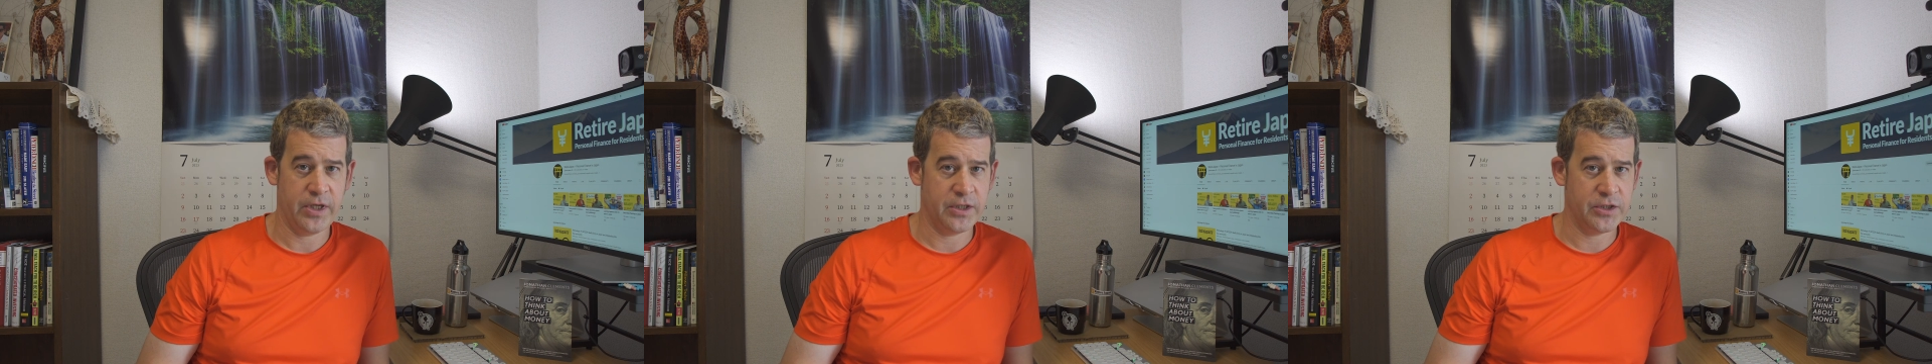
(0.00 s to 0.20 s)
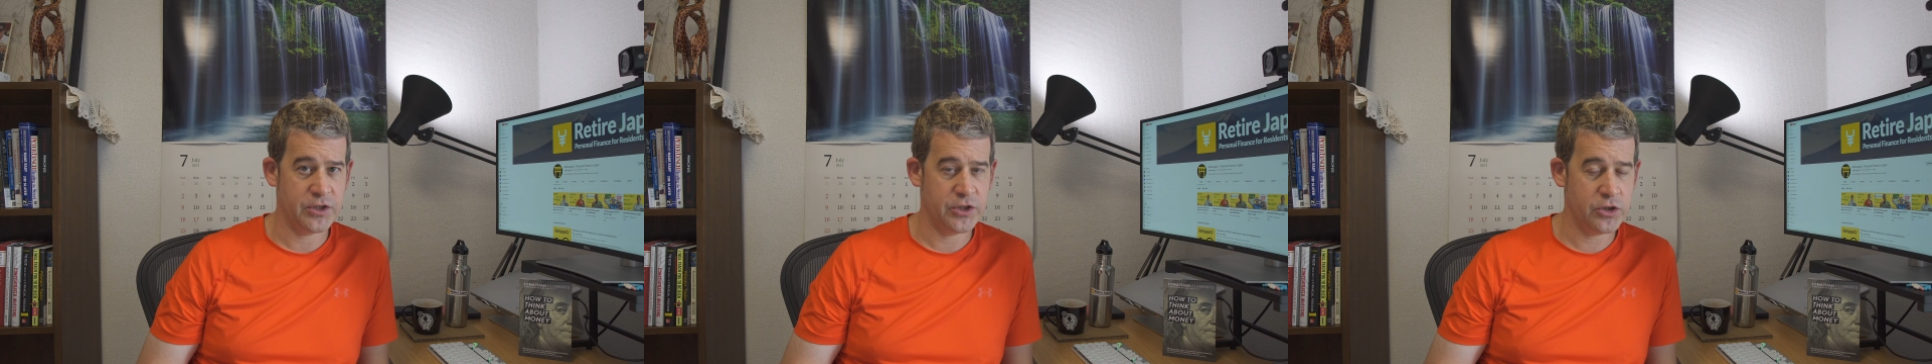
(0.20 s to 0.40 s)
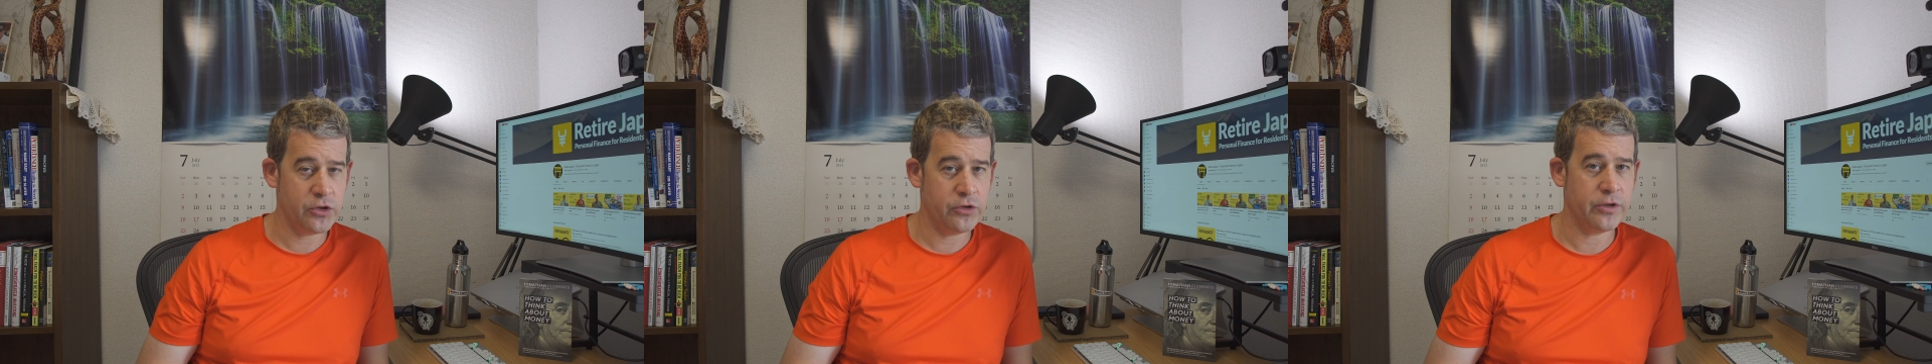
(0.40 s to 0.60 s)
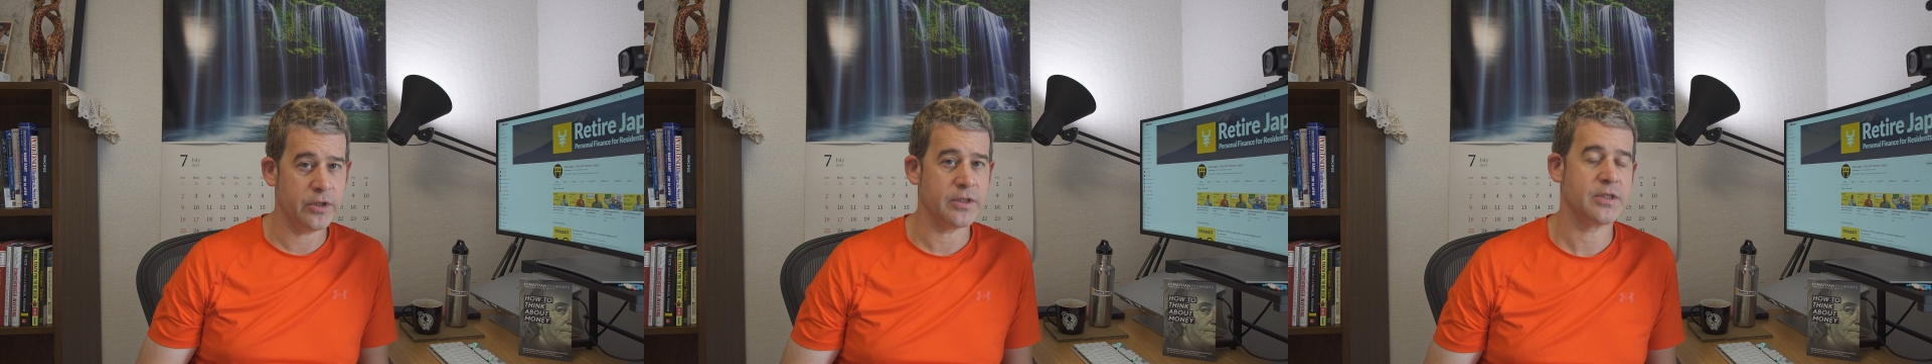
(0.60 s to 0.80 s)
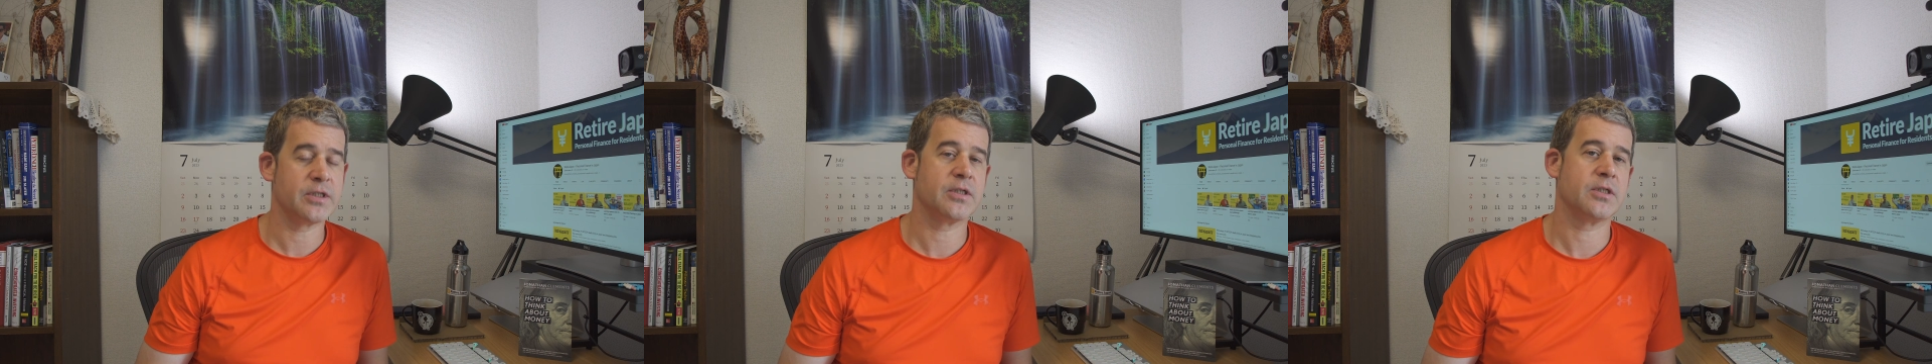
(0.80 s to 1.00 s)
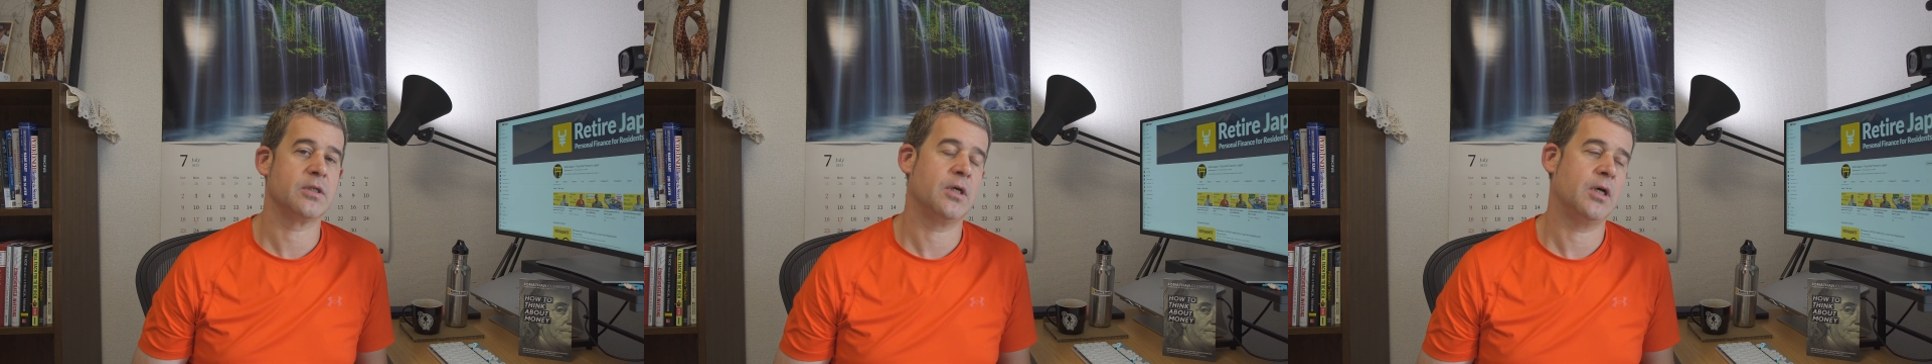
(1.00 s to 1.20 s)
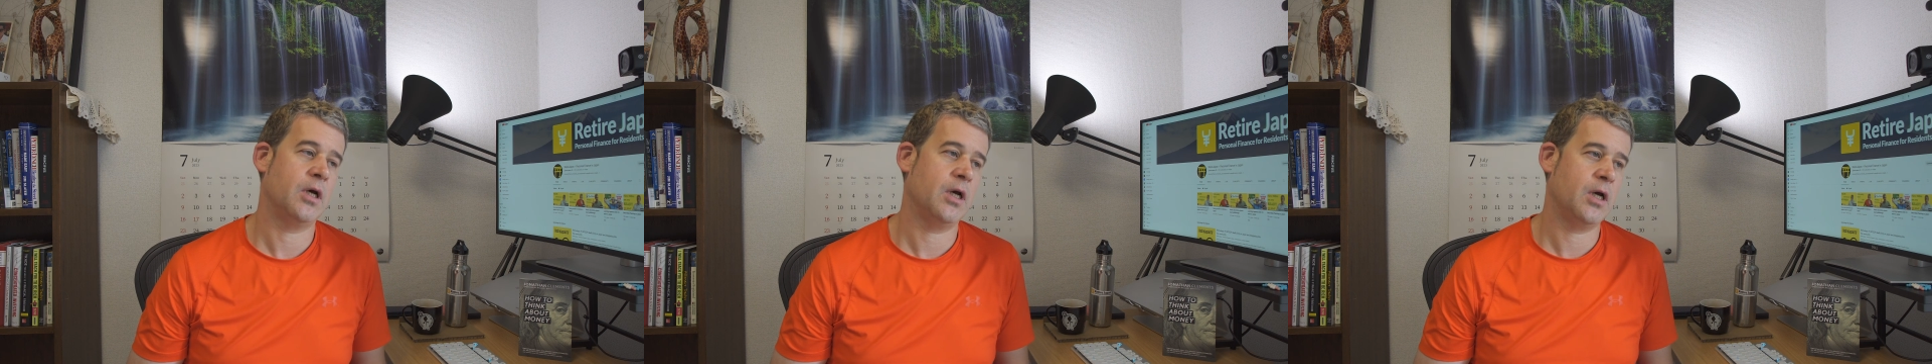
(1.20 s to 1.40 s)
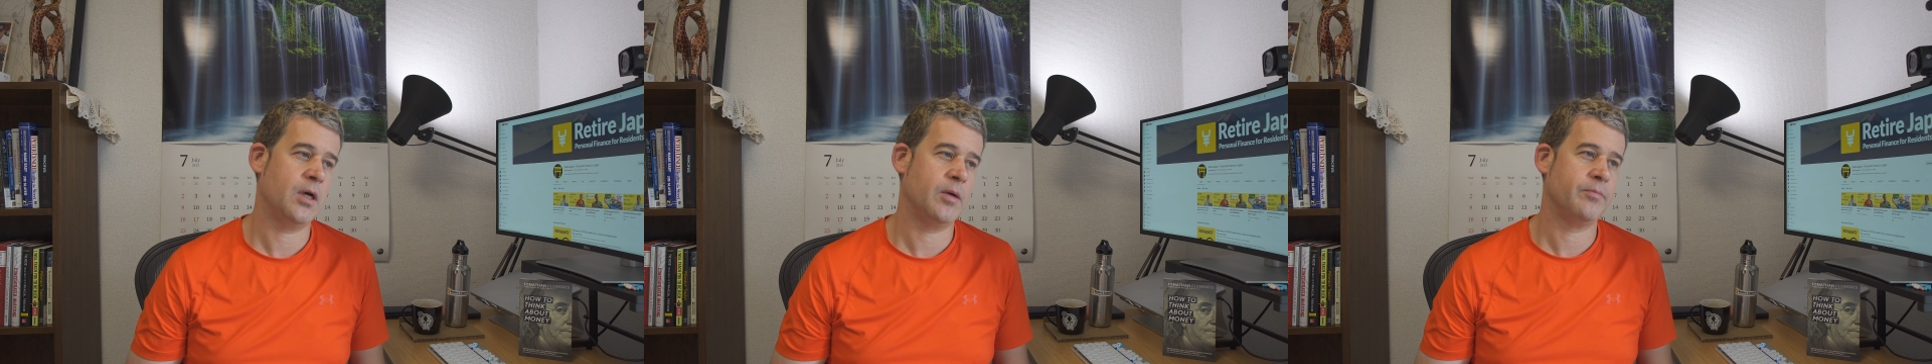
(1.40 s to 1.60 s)
insurance?
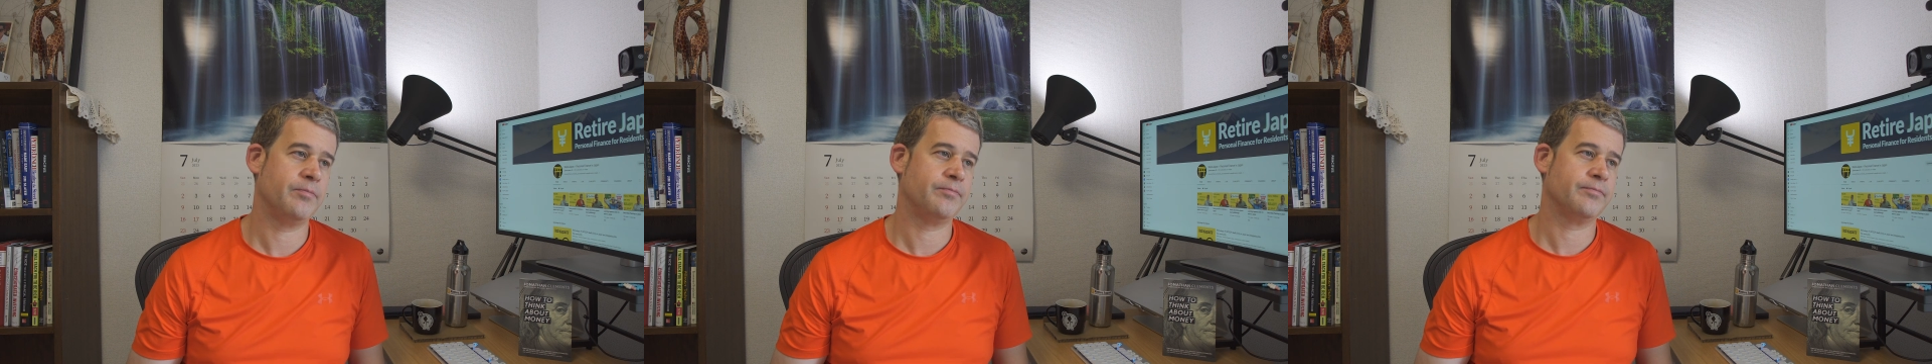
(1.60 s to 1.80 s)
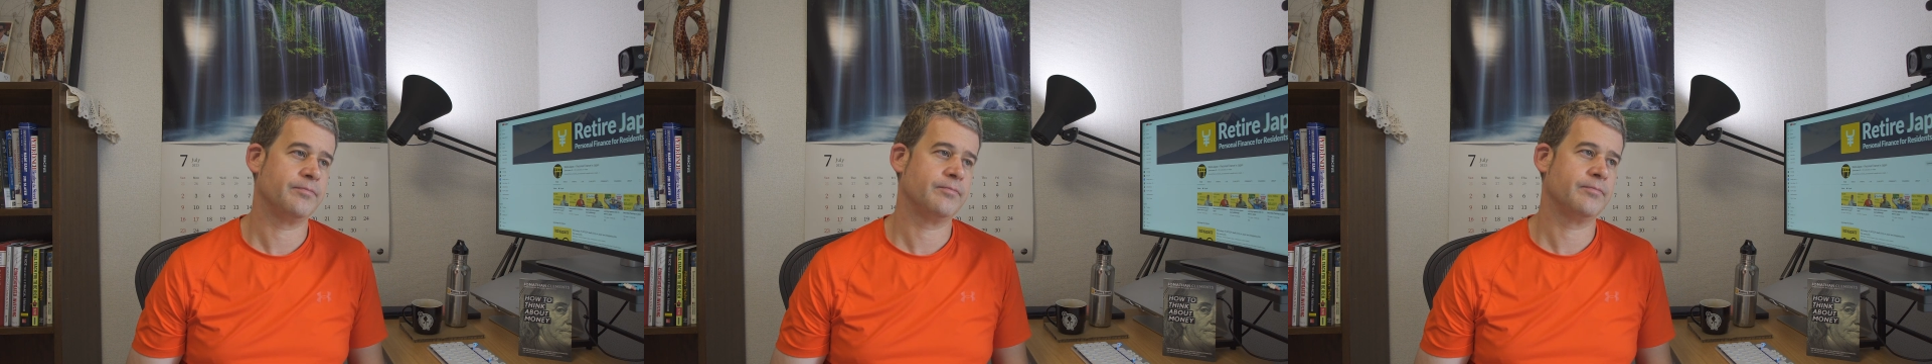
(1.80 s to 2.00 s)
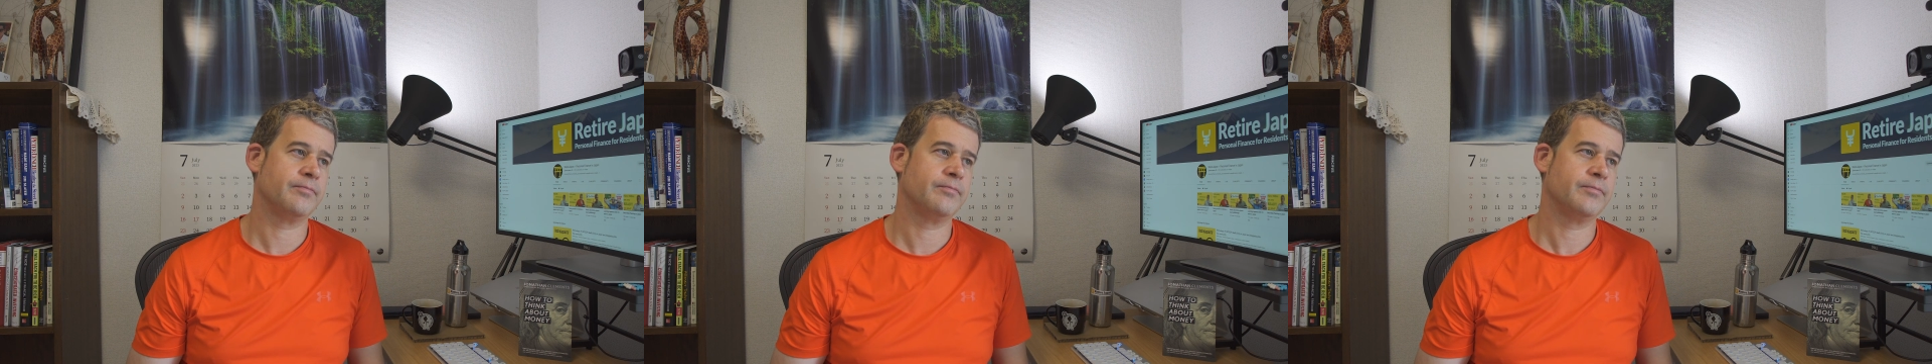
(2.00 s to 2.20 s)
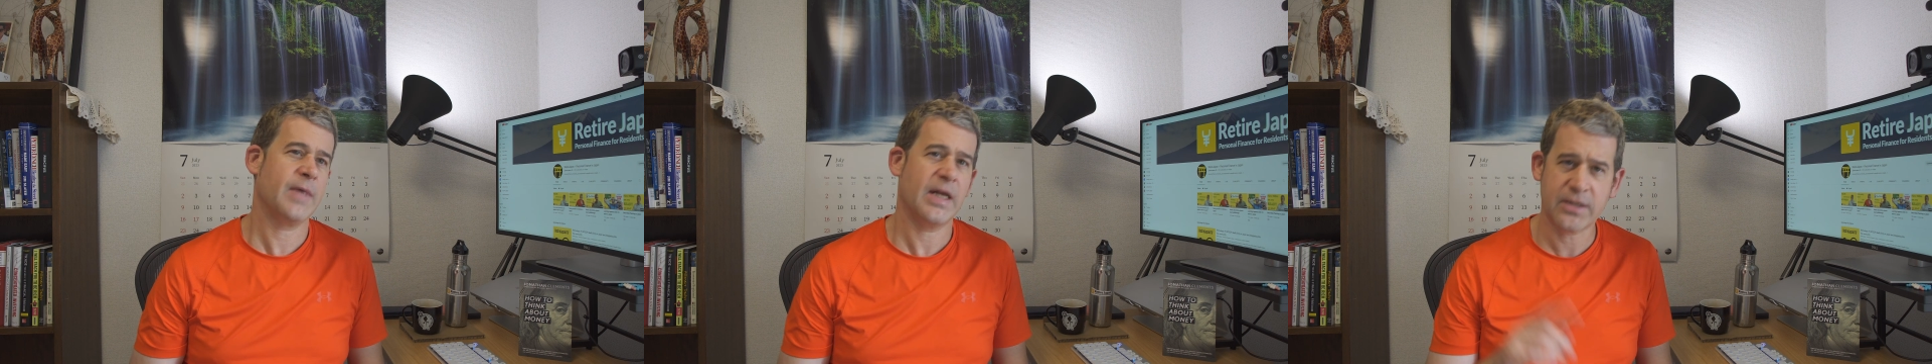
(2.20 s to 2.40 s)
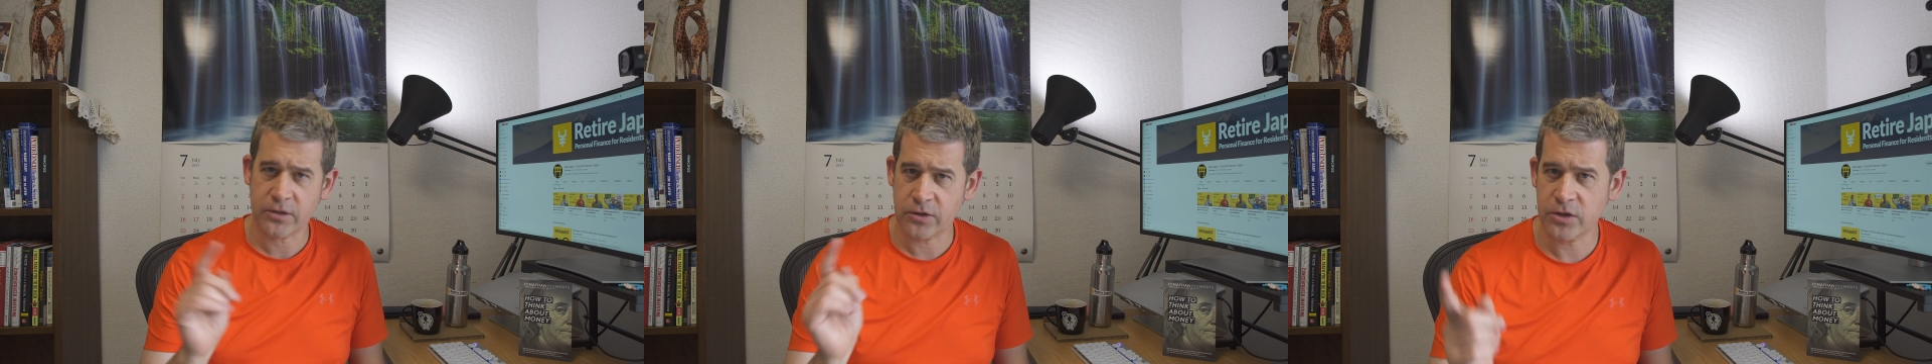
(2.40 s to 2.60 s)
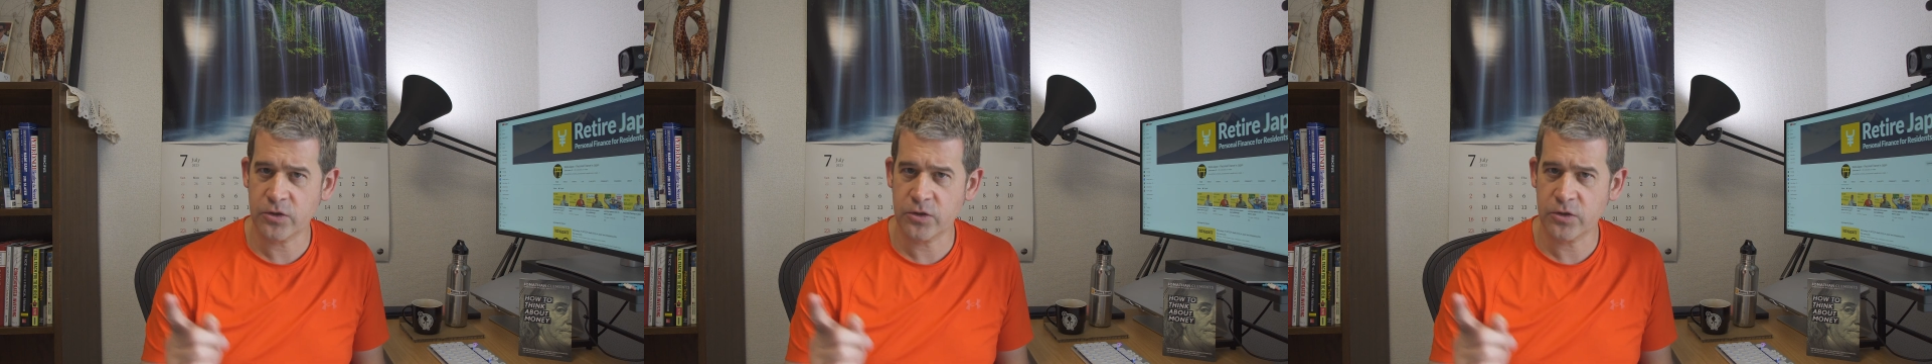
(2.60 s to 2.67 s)
That's a good